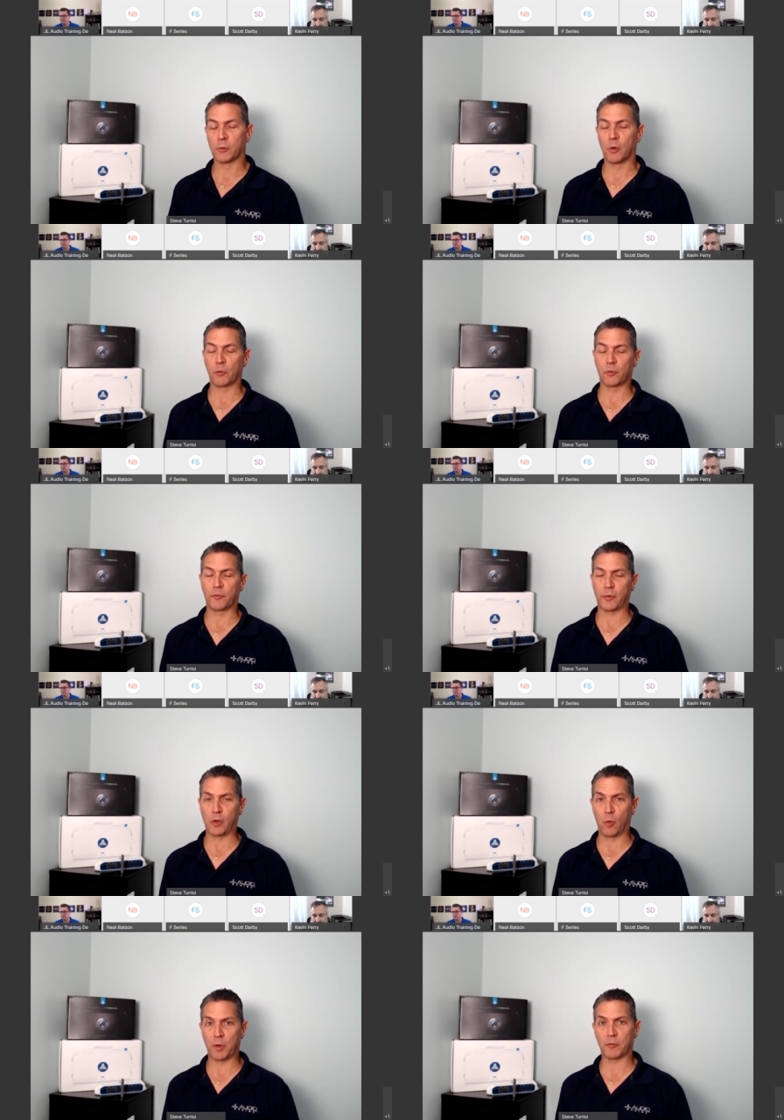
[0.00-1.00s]
We're also
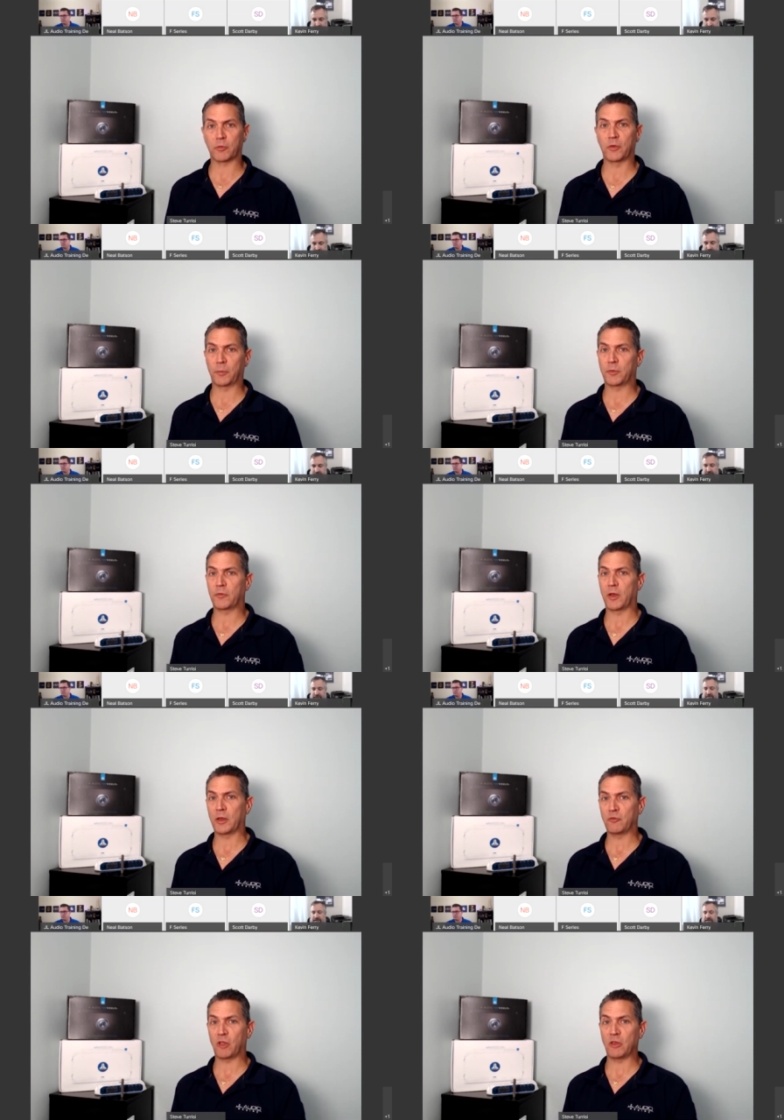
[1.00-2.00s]
very open and receptive to
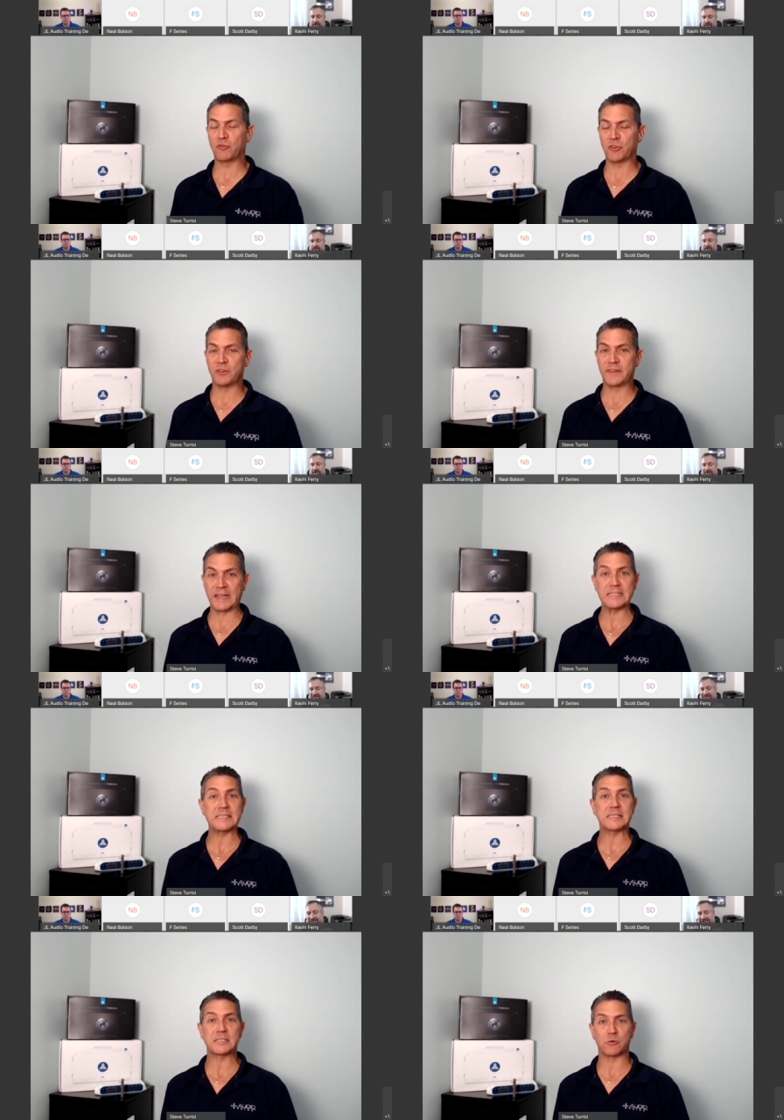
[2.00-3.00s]
any change in
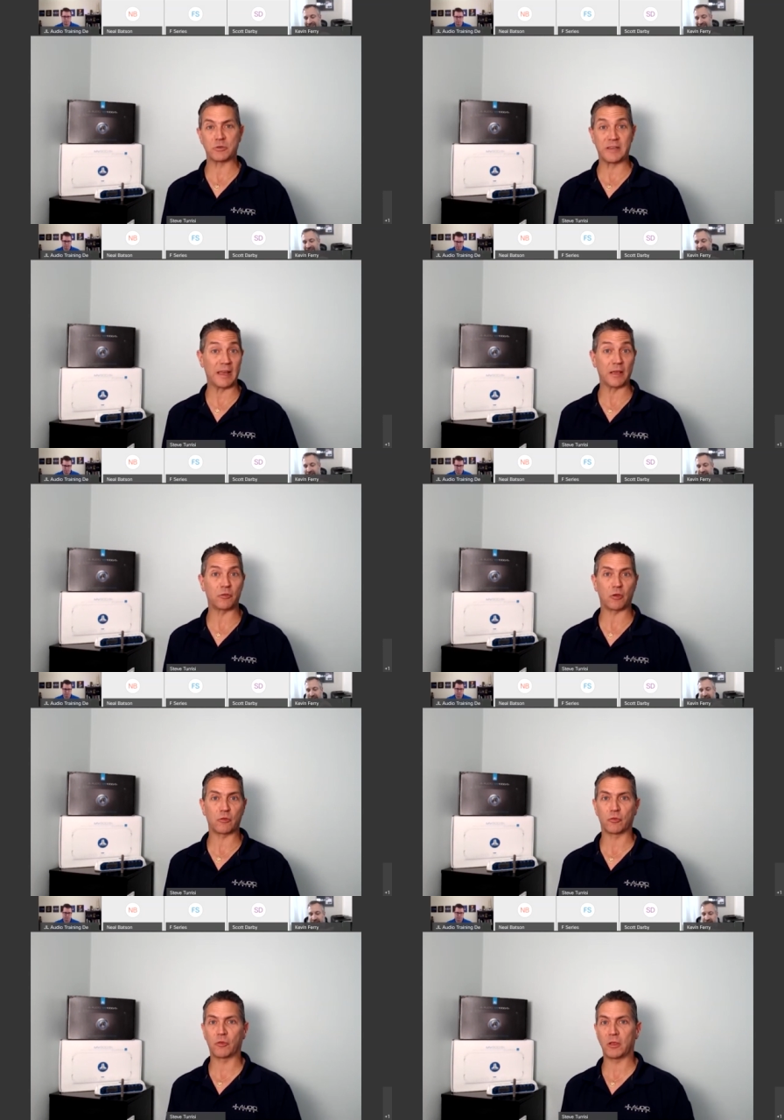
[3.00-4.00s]
dates or days, I
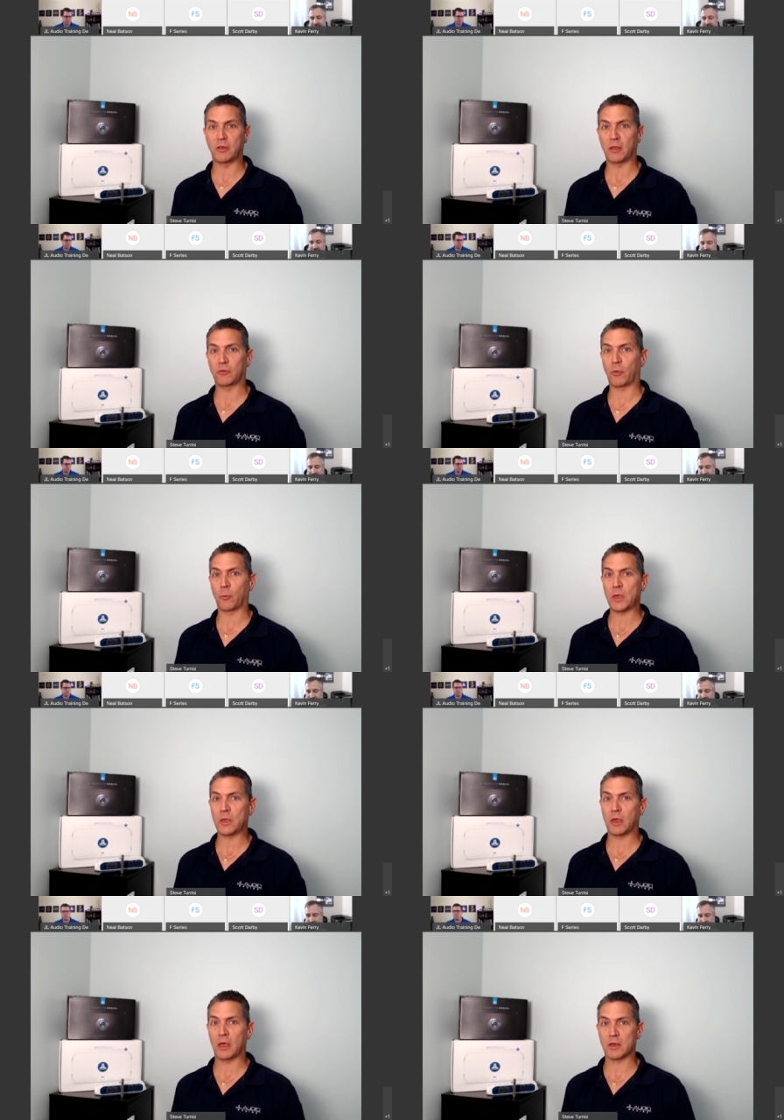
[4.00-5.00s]
should say, days of the
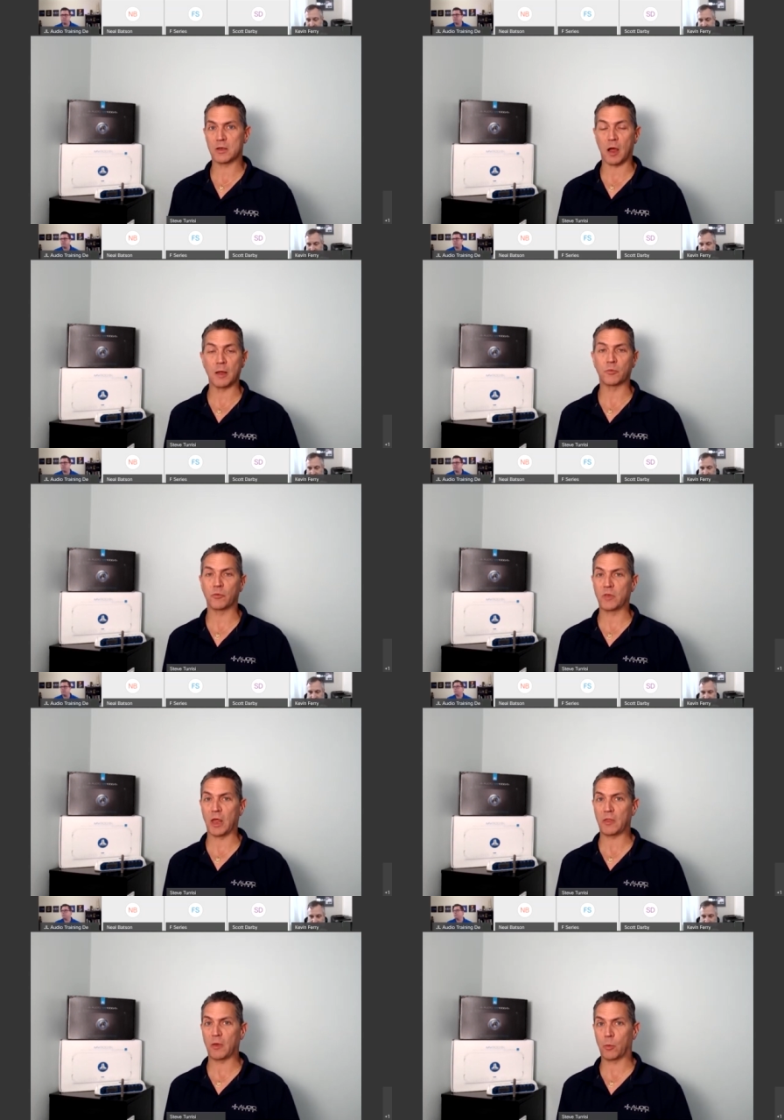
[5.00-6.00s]
week and times of
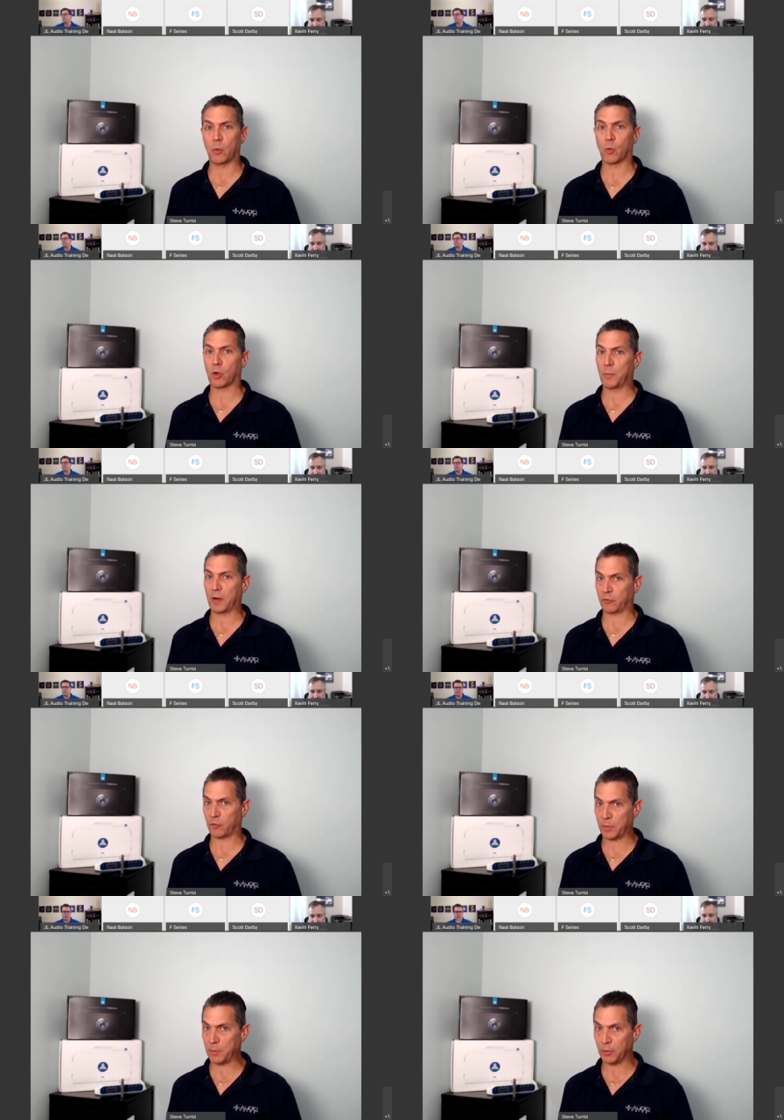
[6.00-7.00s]
day that will work better
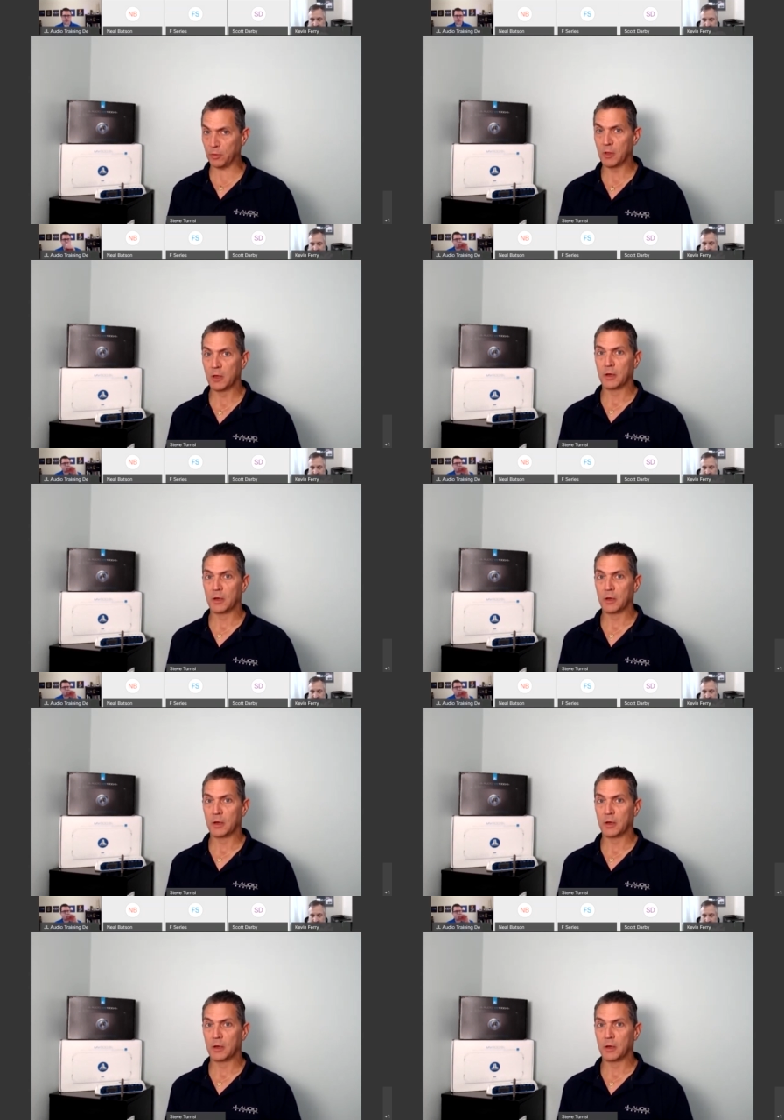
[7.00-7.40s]
for people.